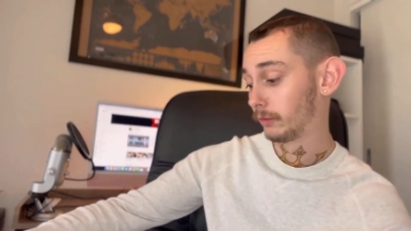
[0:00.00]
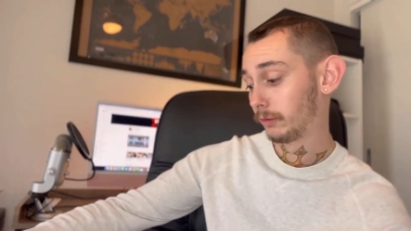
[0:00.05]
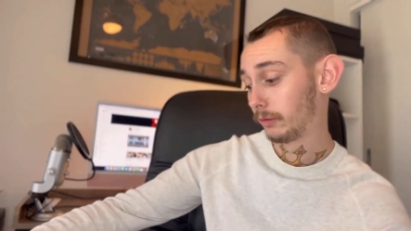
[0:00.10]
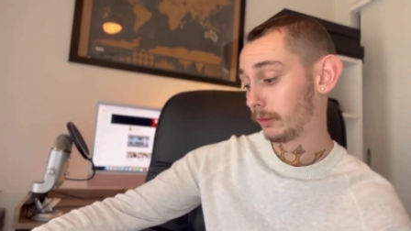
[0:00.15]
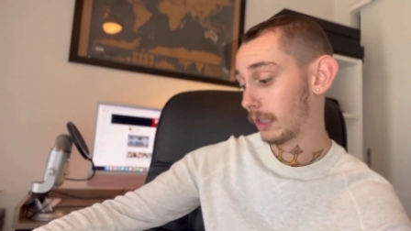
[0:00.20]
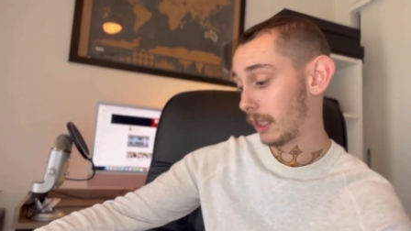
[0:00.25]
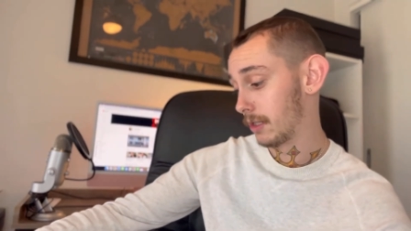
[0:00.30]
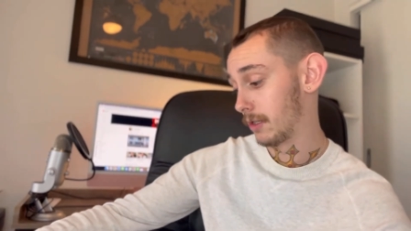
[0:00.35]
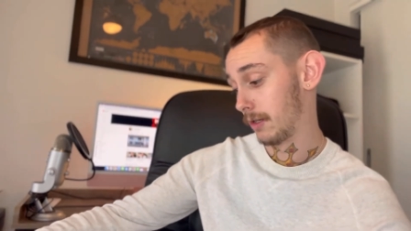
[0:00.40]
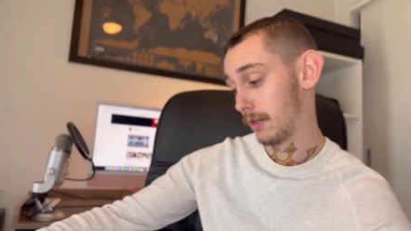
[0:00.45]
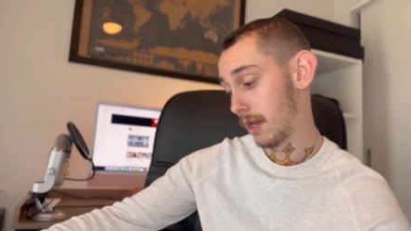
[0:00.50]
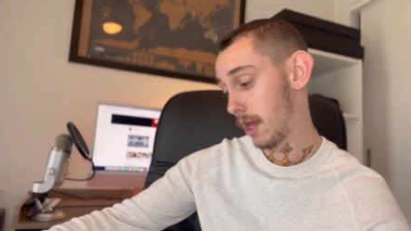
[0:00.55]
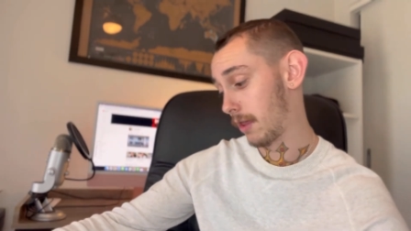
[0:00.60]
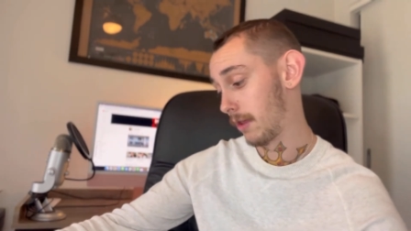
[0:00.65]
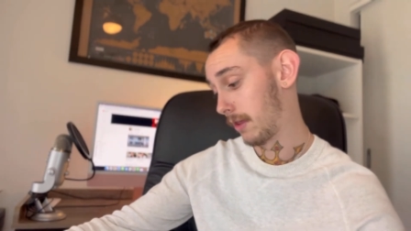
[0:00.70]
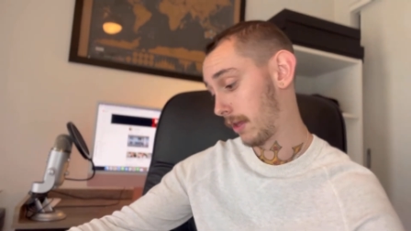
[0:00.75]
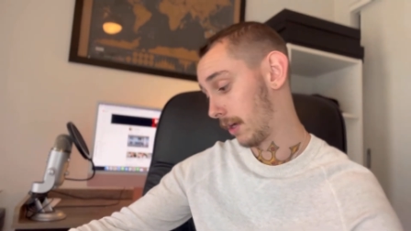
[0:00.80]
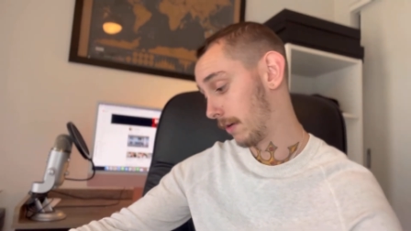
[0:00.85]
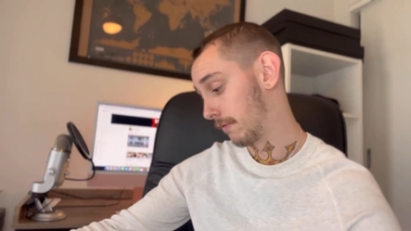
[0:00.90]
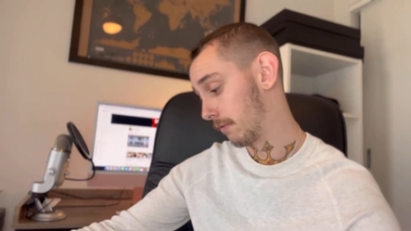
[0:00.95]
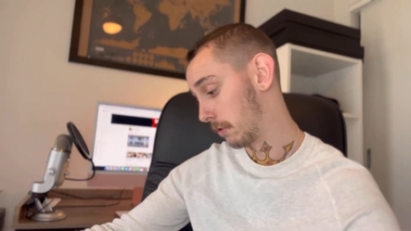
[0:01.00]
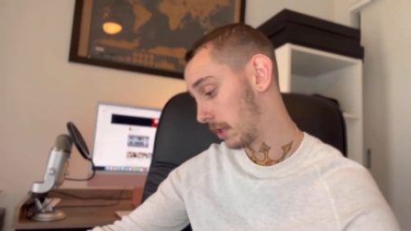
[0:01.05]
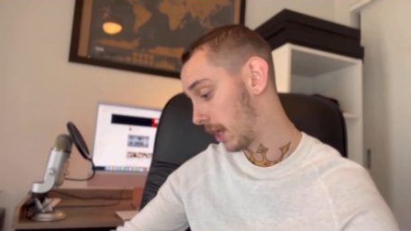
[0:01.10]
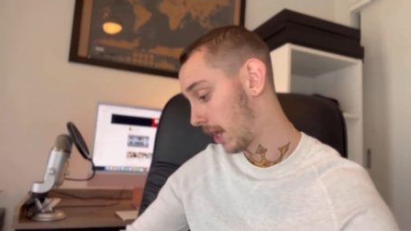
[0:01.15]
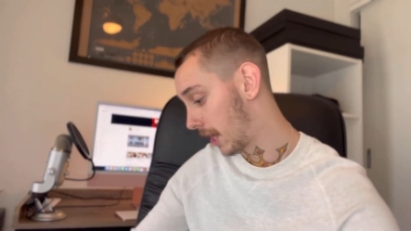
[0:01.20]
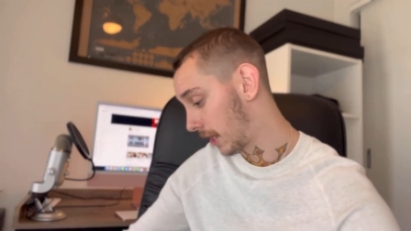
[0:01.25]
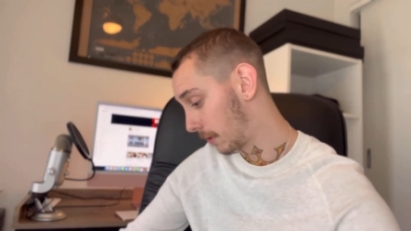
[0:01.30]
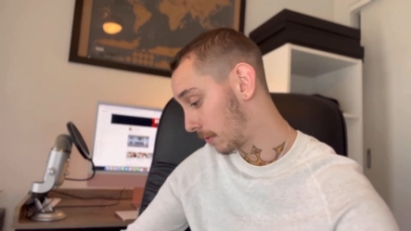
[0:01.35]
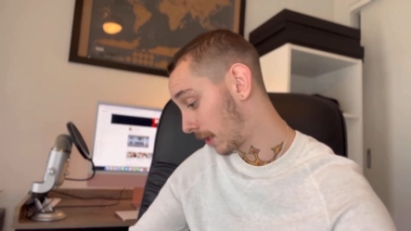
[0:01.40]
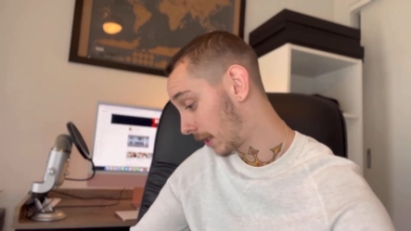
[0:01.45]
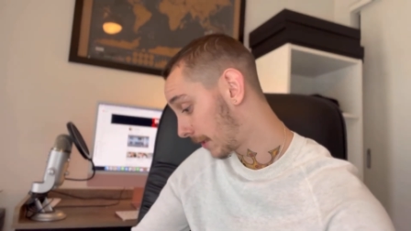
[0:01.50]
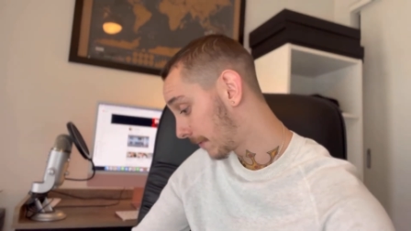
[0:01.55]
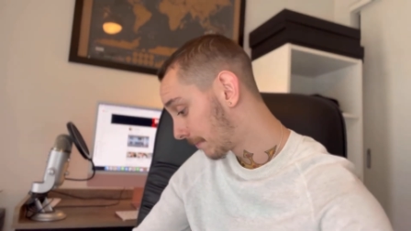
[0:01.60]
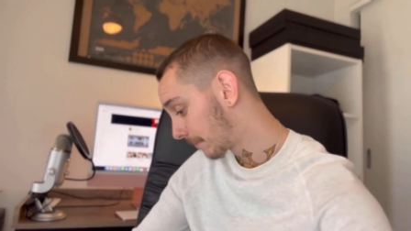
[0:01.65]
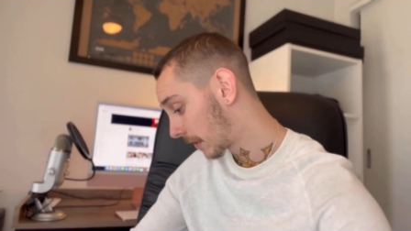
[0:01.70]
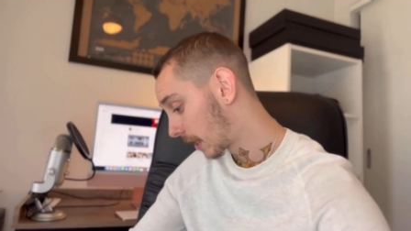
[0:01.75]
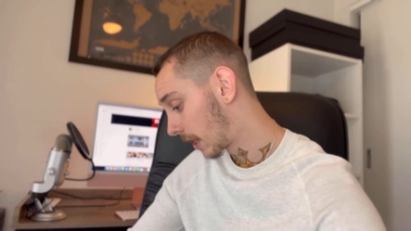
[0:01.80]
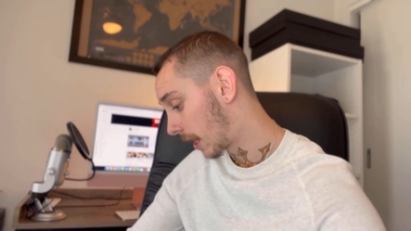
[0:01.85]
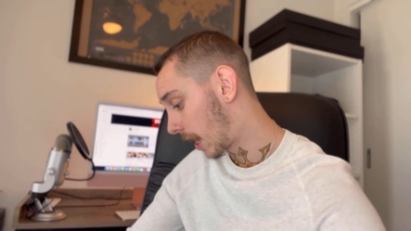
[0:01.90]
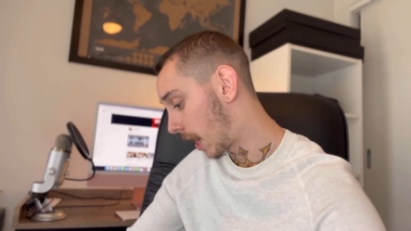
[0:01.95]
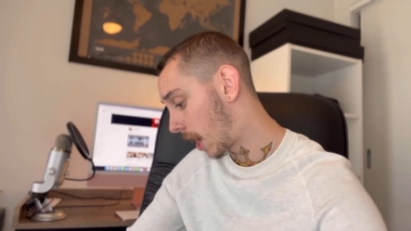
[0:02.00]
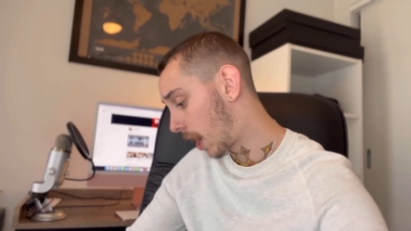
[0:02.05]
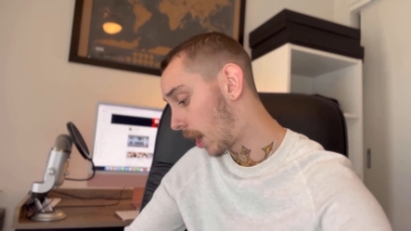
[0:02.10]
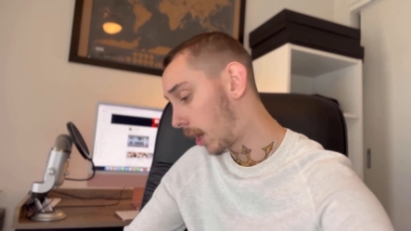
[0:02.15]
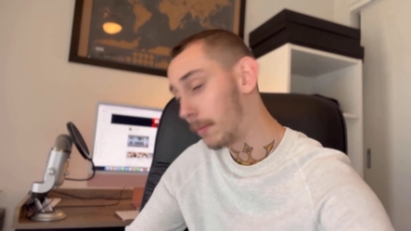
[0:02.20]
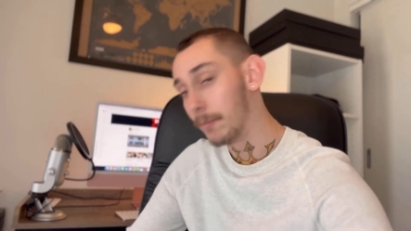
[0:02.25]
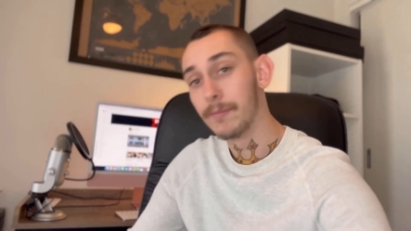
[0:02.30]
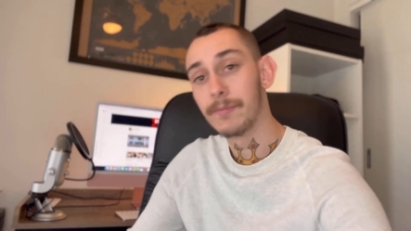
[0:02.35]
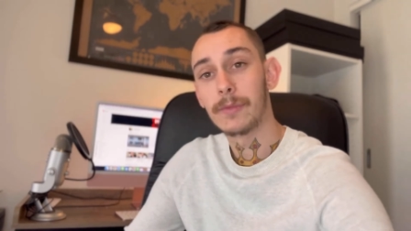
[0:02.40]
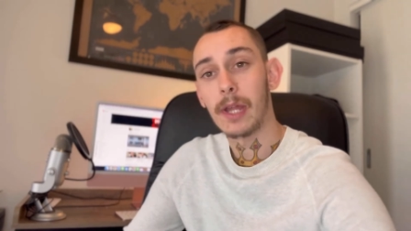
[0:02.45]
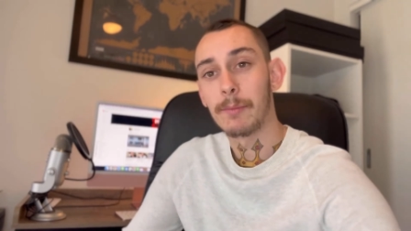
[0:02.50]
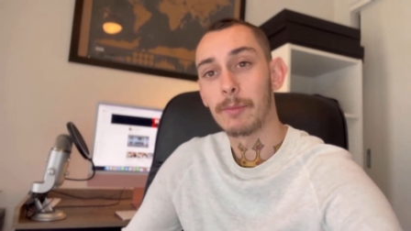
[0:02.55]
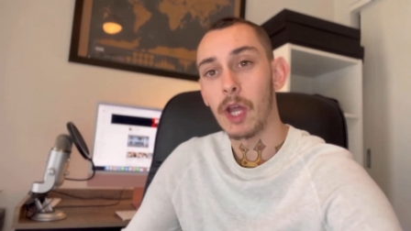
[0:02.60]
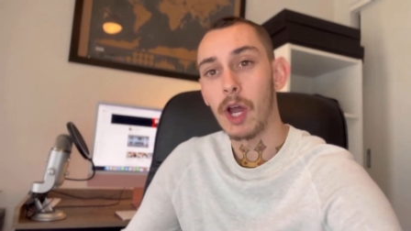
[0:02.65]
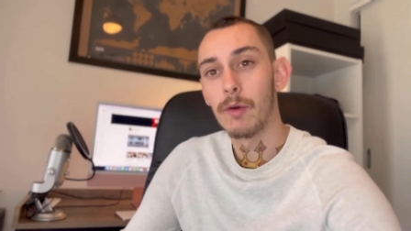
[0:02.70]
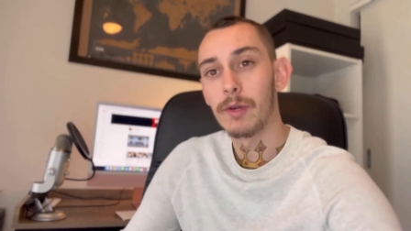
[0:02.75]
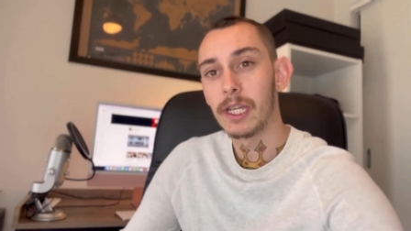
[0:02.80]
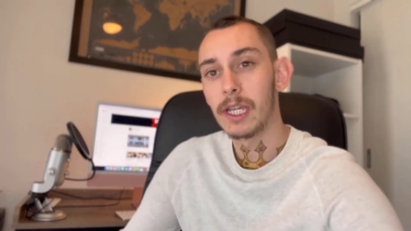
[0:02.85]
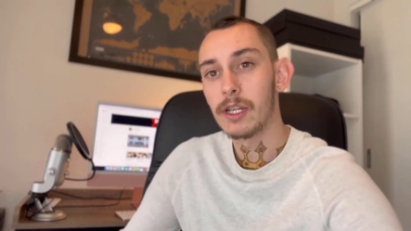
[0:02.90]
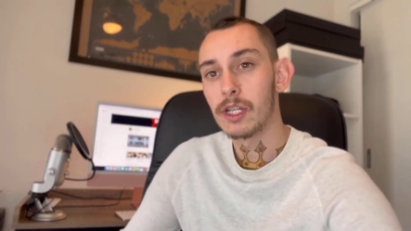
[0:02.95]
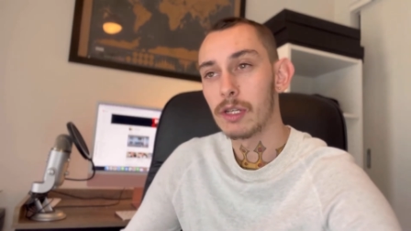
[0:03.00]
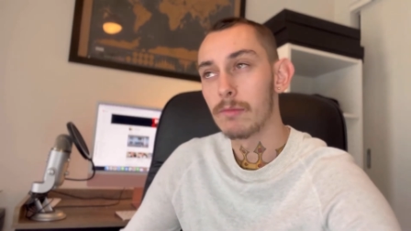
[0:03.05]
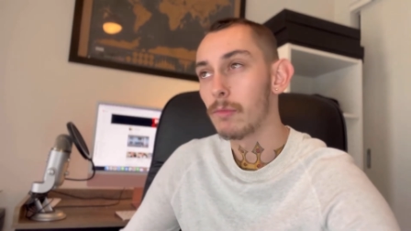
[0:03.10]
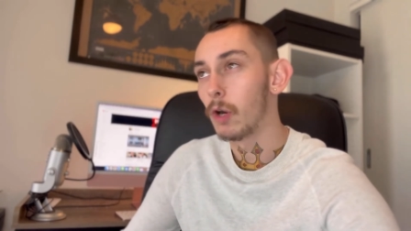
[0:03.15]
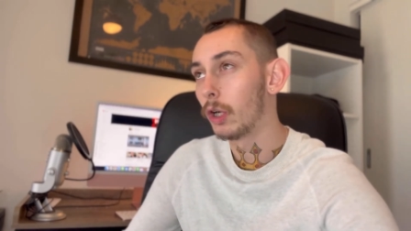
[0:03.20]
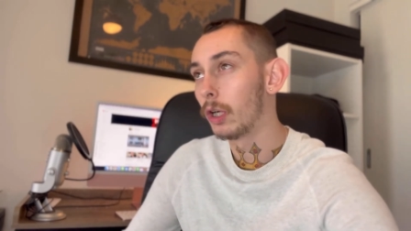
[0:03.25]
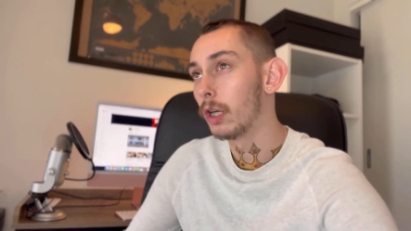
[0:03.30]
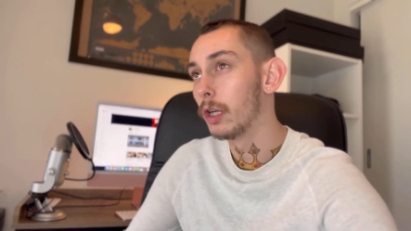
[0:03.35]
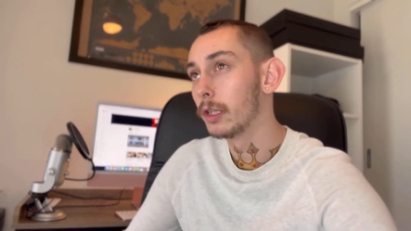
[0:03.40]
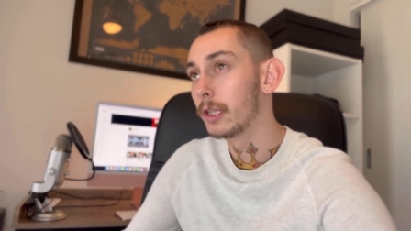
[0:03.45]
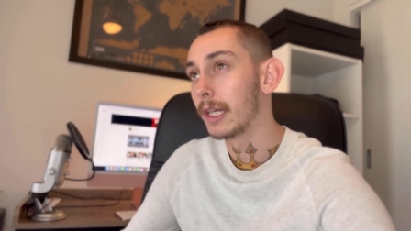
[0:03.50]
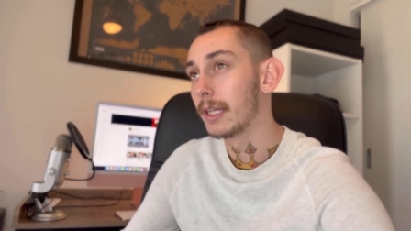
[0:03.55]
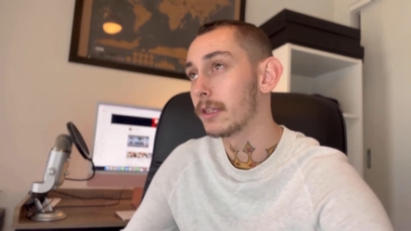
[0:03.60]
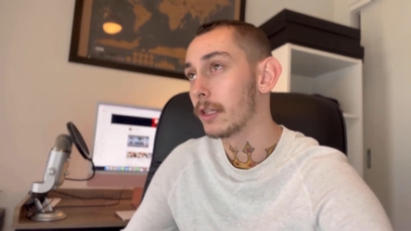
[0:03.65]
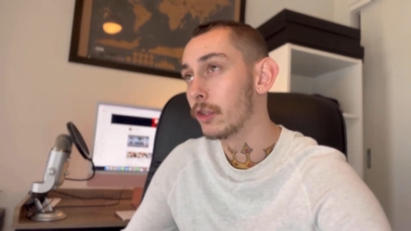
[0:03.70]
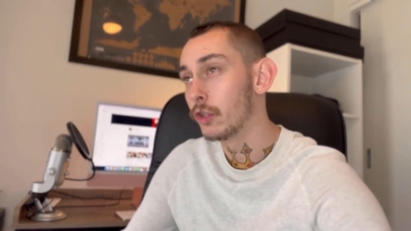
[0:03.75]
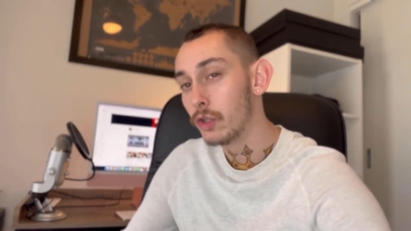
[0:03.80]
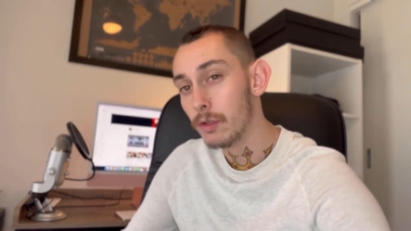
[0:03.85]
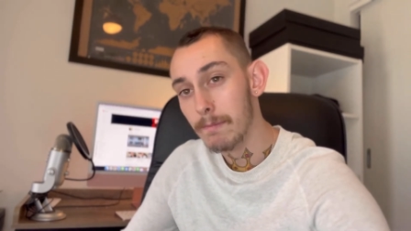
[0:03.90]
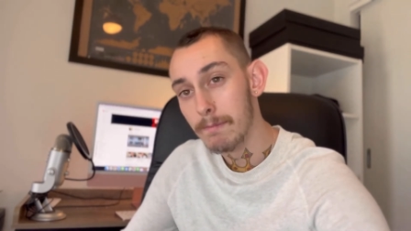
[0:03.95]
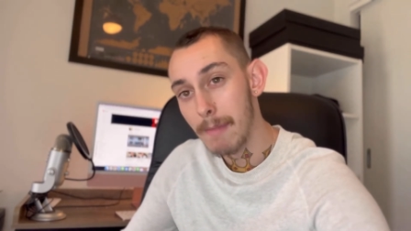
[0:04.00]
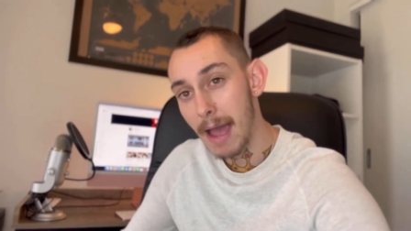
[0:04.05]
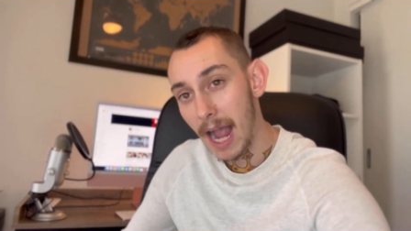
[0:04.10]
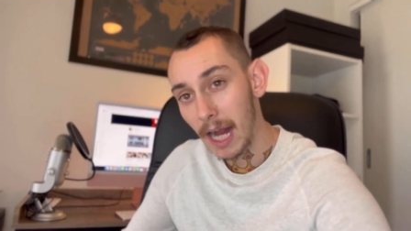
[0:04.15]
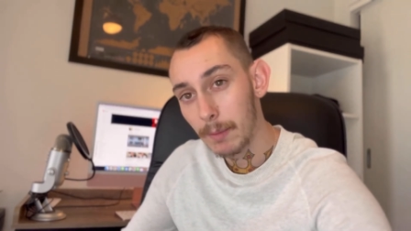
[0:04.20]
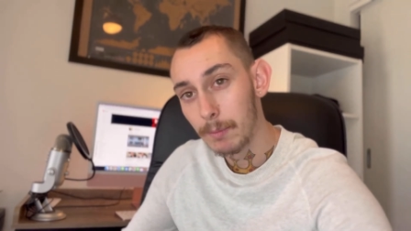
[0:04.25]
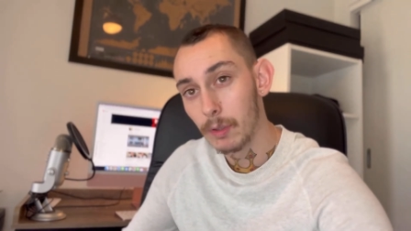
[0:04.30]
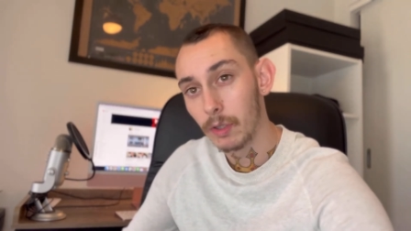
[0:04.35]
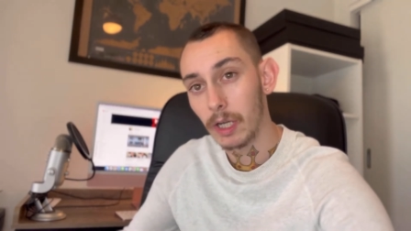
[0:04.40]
there's another thing for you. Anyway, I'm going in tomorrow, get the new MacBook.